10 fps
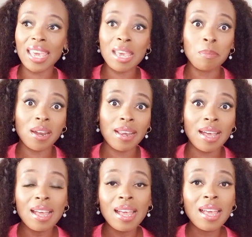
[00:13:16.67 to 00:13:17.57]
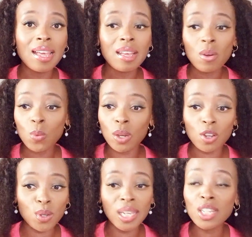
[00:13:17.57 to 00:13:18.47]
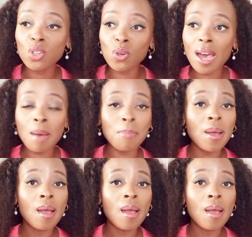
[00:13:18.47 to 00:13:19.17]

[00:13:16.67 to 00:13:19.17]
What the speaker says: hey, Brenda, we're going to hit you up